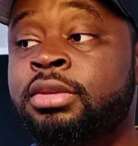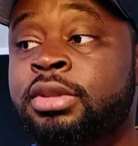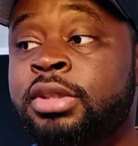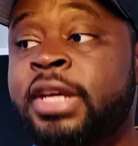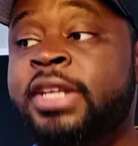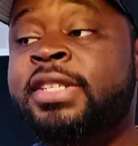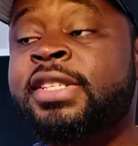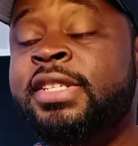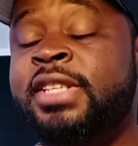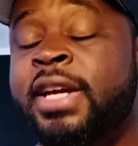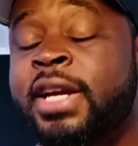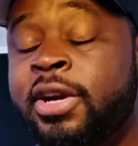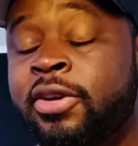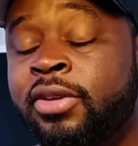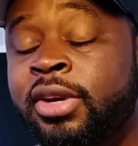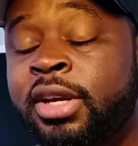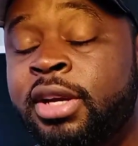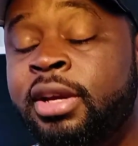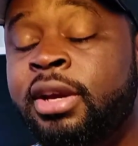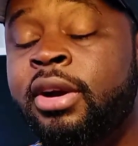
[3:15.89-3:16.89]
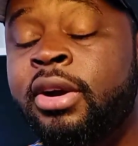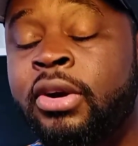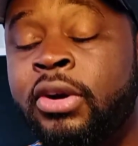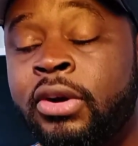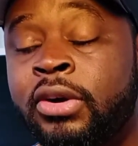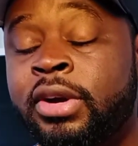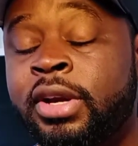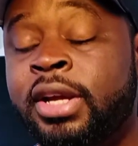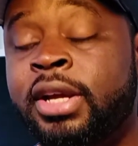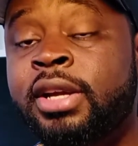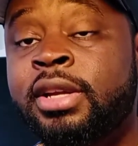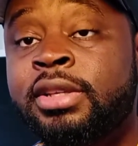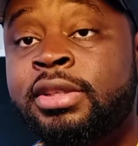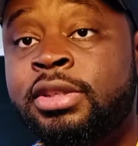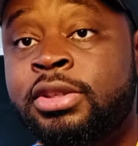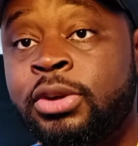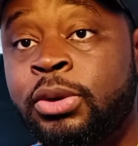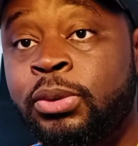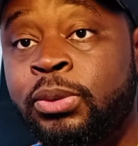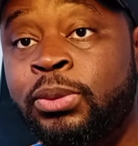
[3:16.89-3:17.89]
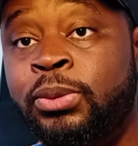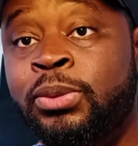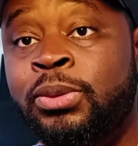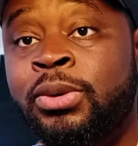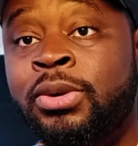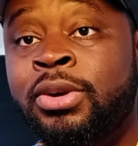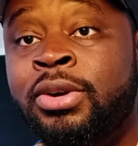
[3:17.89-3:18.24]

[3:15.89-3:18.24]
They secretly hurting too.